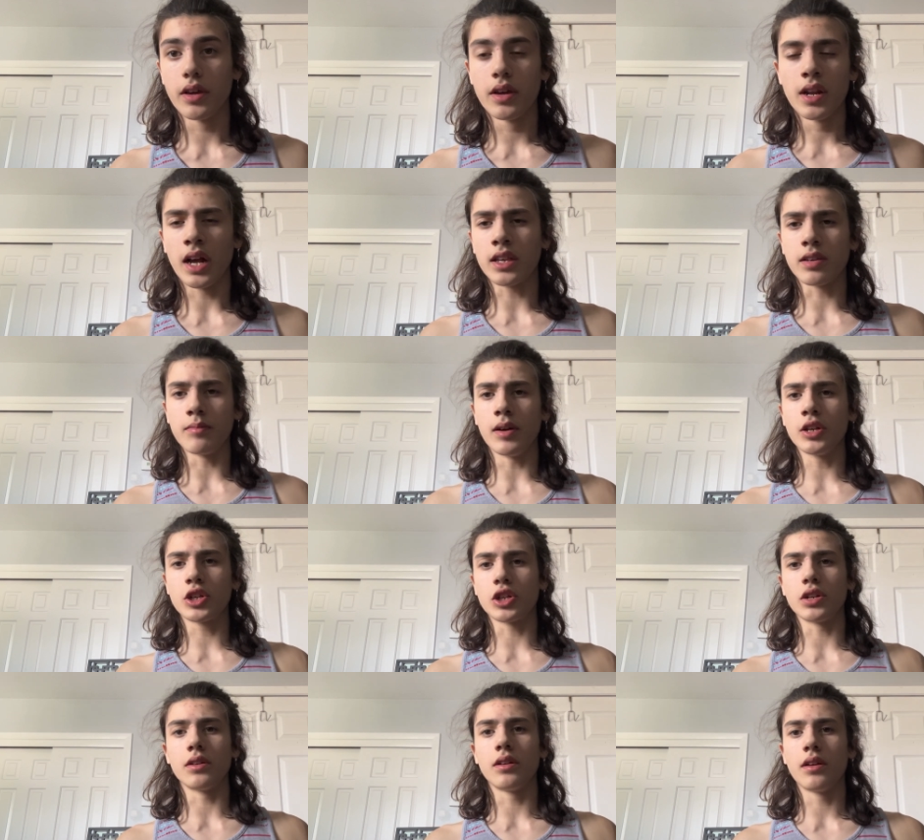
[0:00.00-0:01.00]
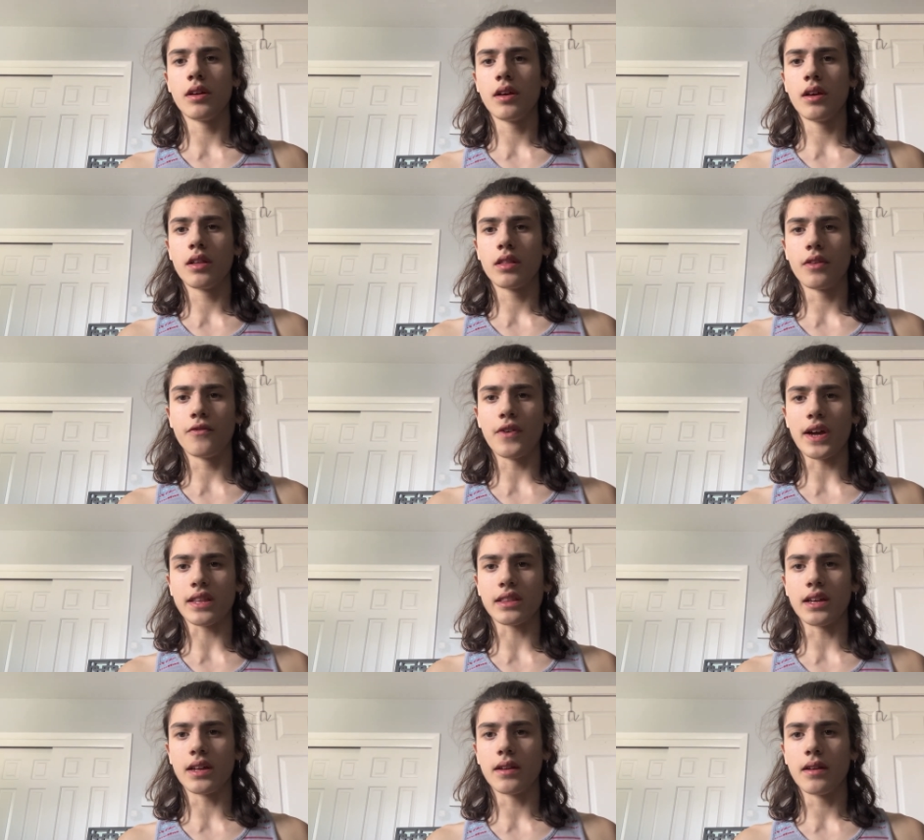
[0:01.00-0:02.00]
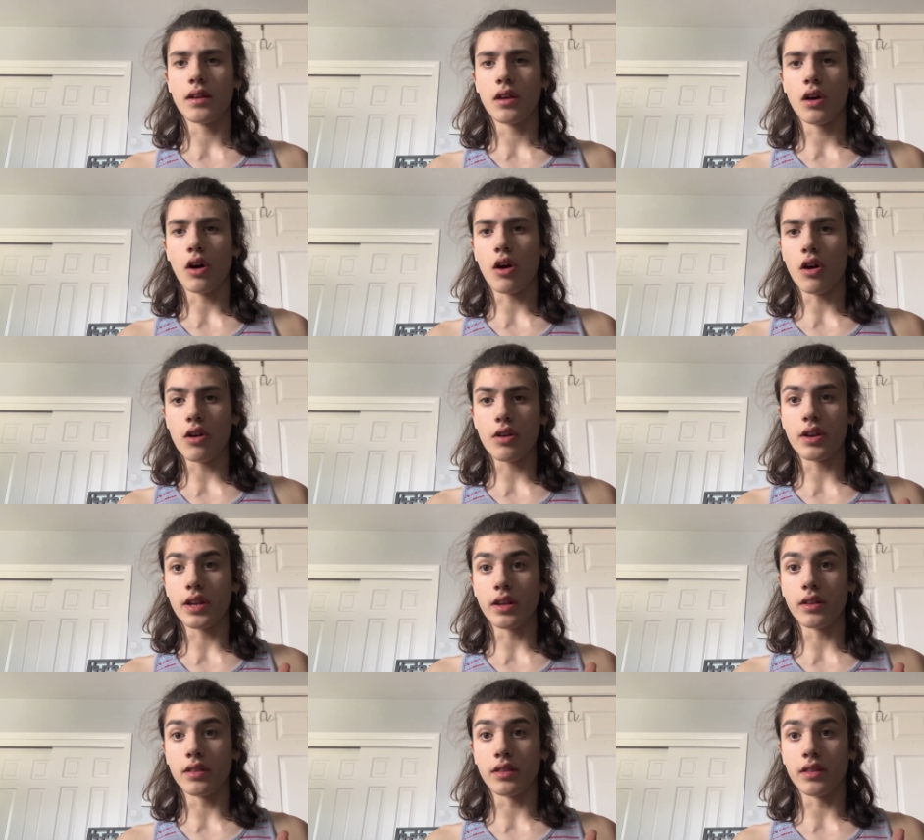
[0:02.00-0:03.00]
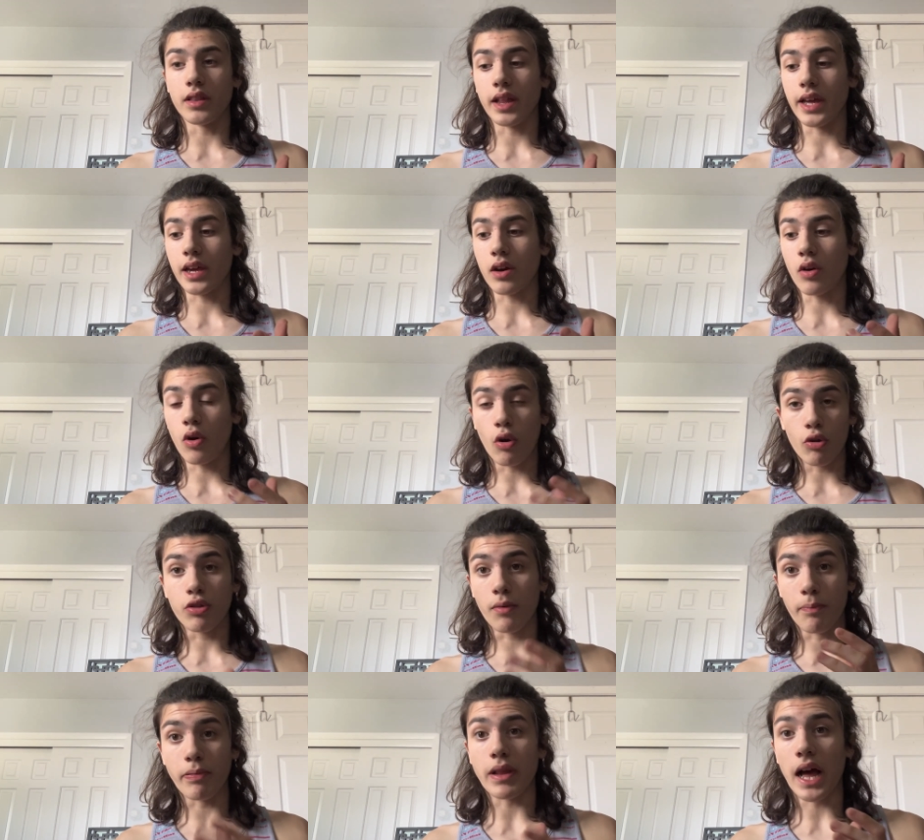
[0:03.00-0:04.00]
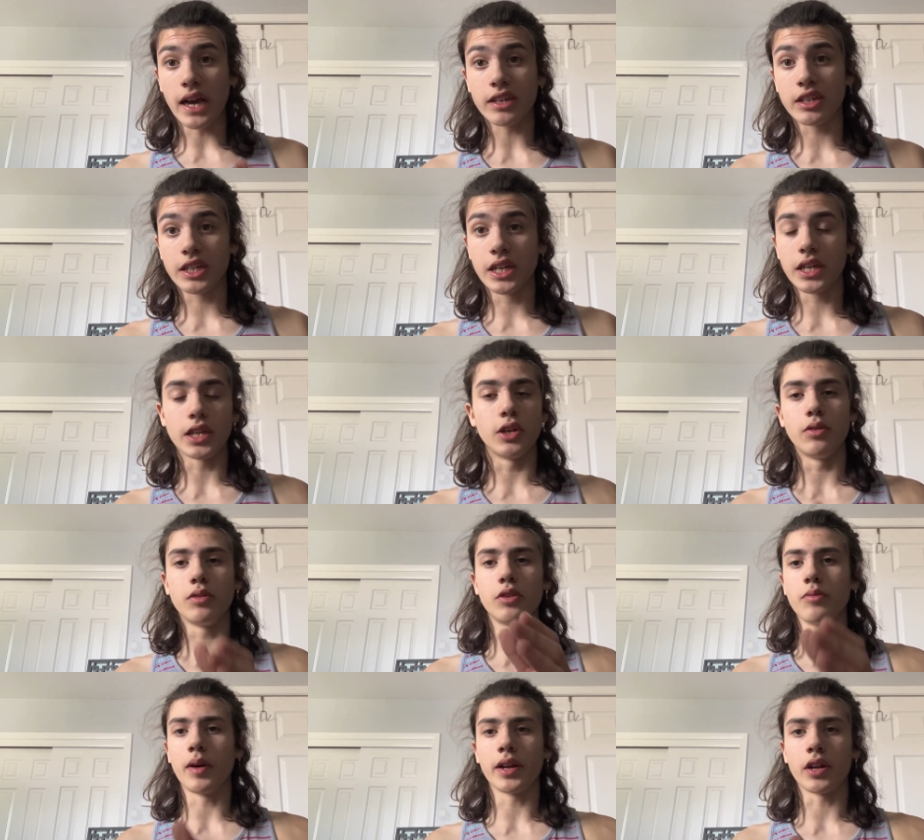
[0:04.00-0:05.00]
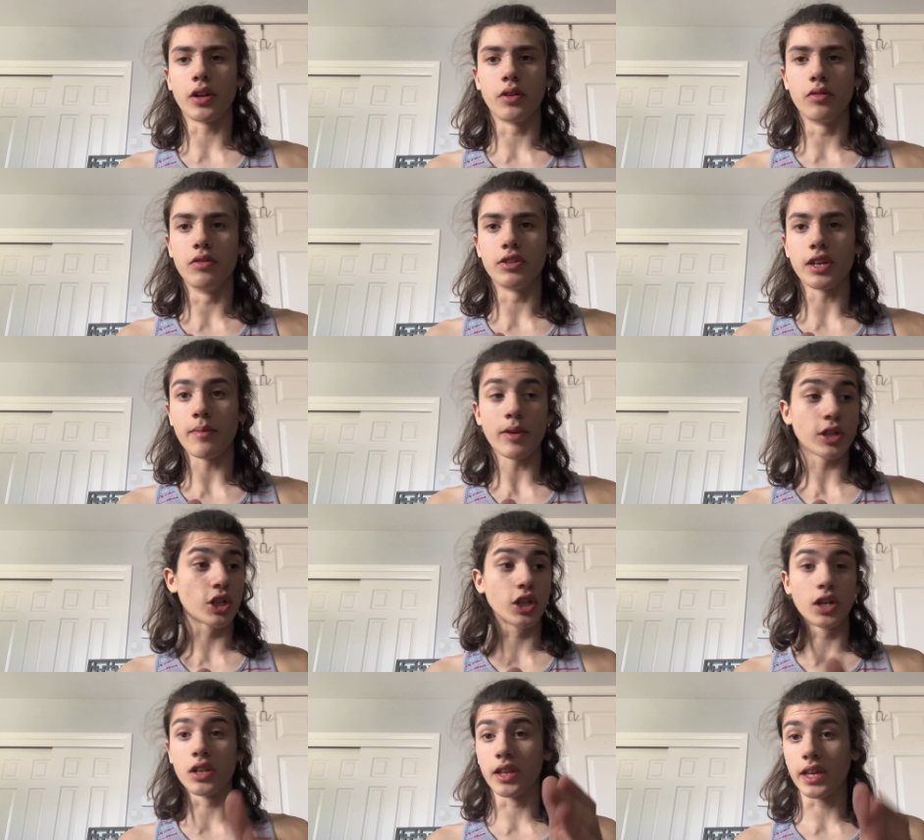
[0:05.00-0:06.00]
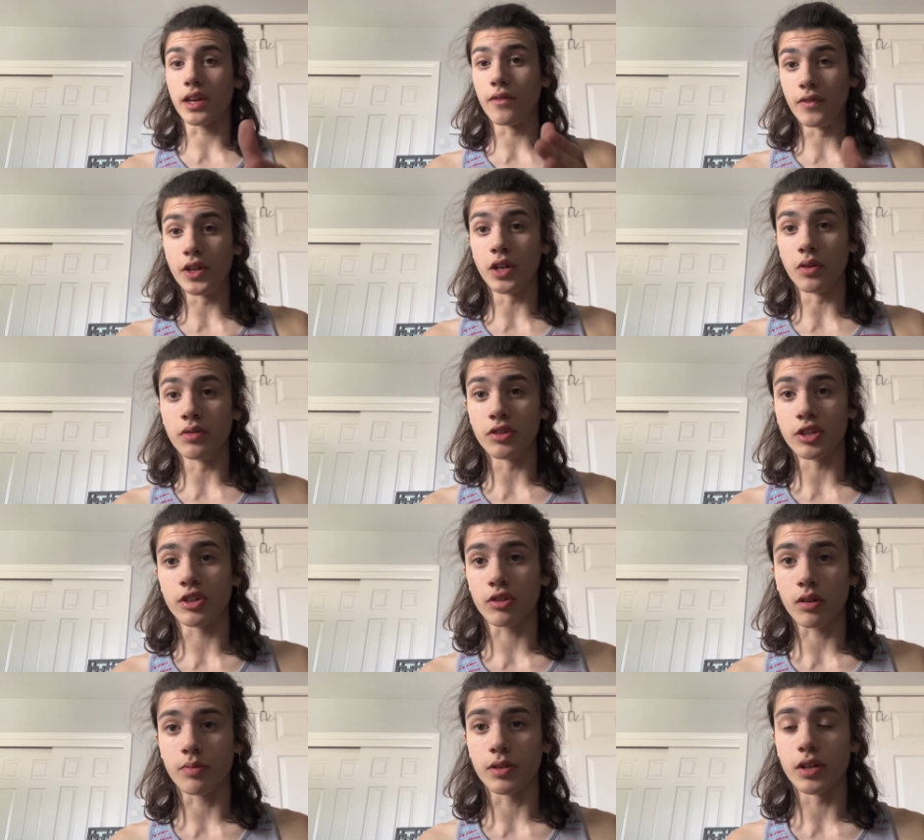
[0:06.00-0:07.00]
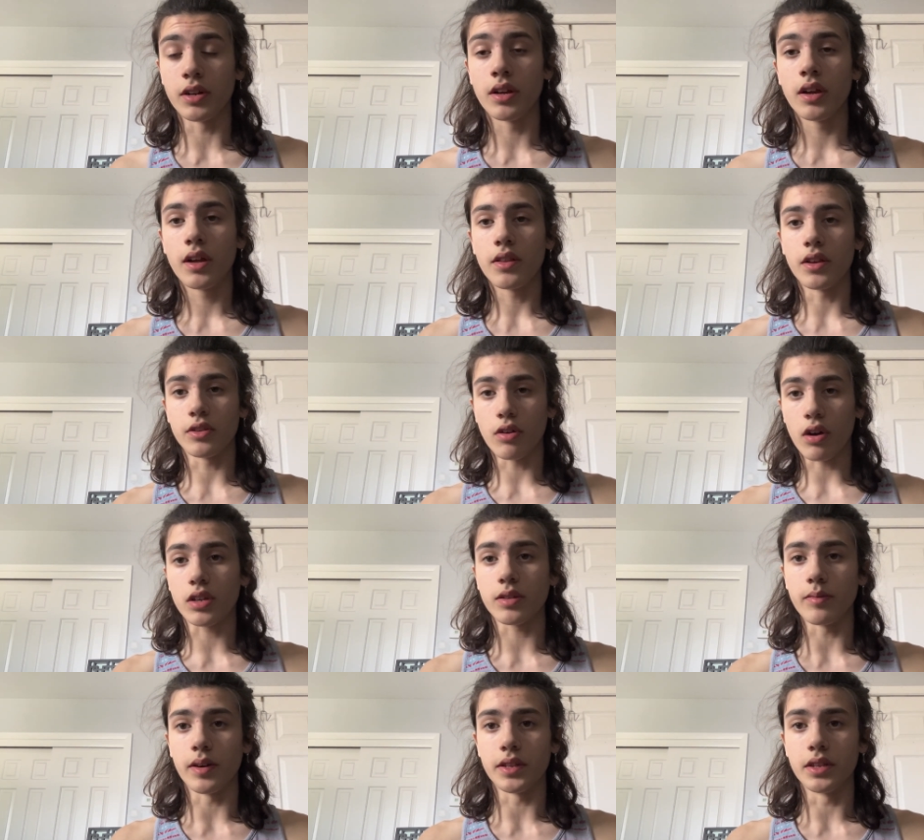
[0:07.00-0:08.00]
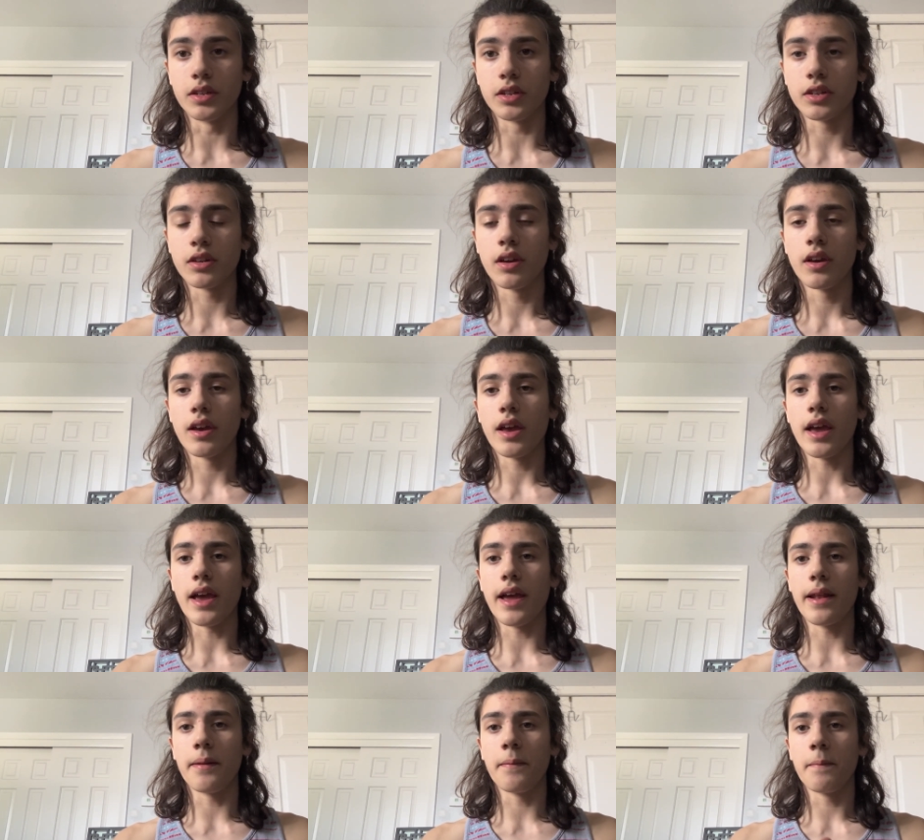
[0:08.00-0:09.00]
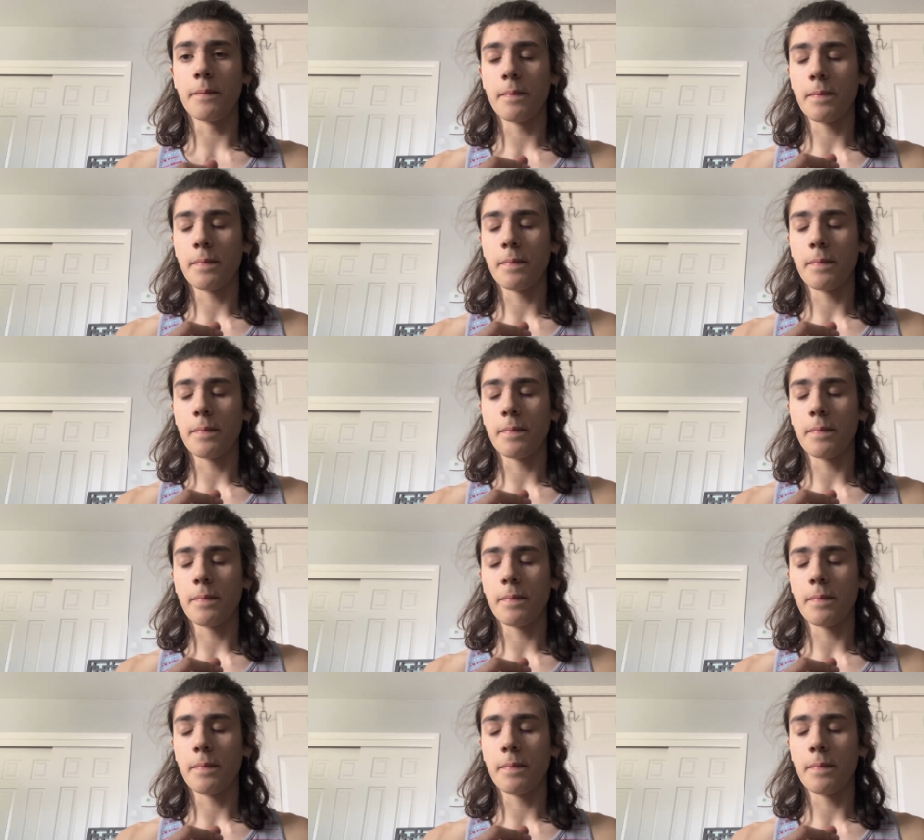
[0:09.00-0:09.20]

Not to mention the fact that our like all the plastic you you might not know this i'm actually going to link a video in this description that talks about this and